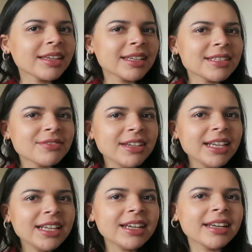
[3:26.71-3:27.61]
It's
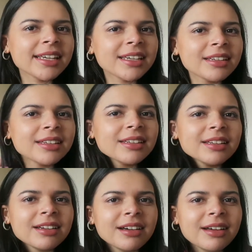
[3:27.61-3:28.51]
feeling like
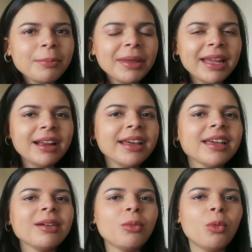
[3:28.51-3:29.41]
a bit
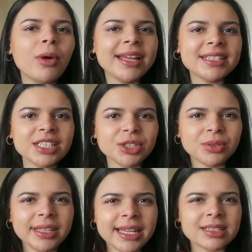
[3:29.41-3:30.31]
like wettish
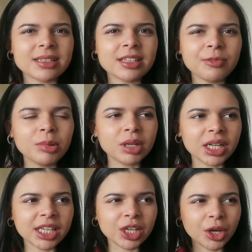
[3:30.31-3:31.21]
on the ends because I put
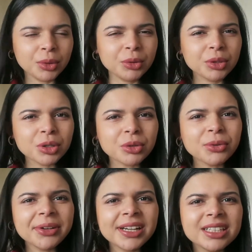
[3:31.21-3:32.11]
like coconut
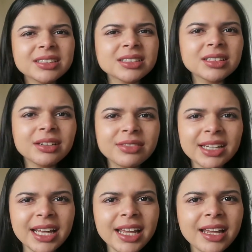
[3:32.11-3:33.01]
oil and stuff
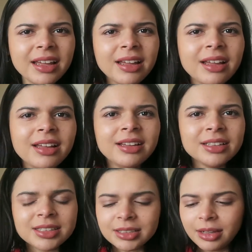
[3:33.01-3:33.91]
in it,
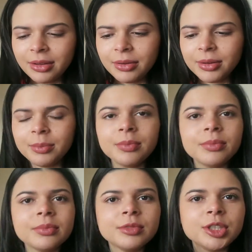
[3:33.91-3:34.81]
so
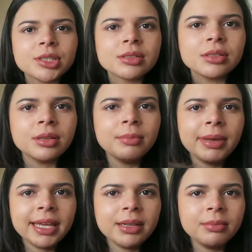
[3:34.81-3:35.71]
just to
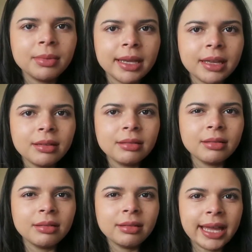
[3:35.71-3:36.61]
make my
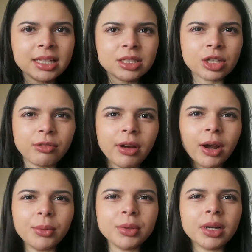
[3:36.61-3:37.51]
ends
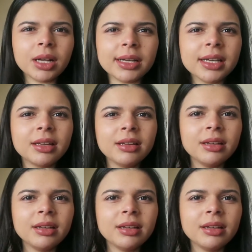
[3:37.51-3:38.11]
grow and like